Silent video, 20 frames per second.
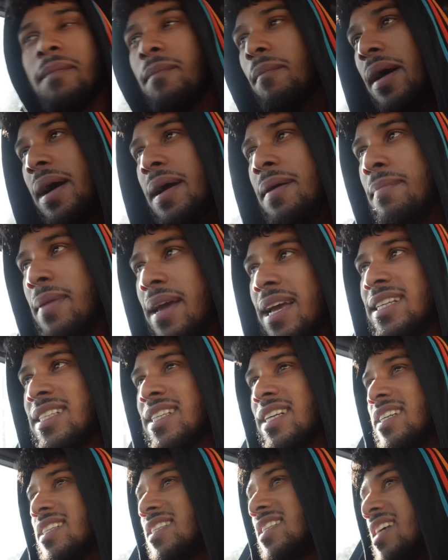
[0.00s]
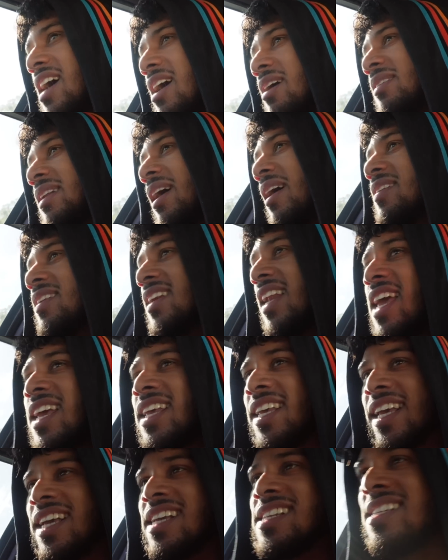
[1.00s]
My mates are shout out
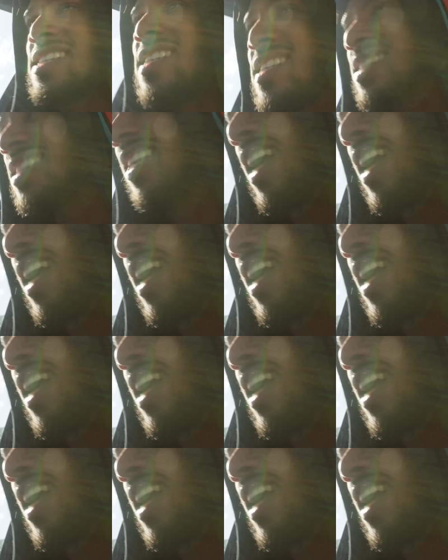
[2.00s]
Nikki's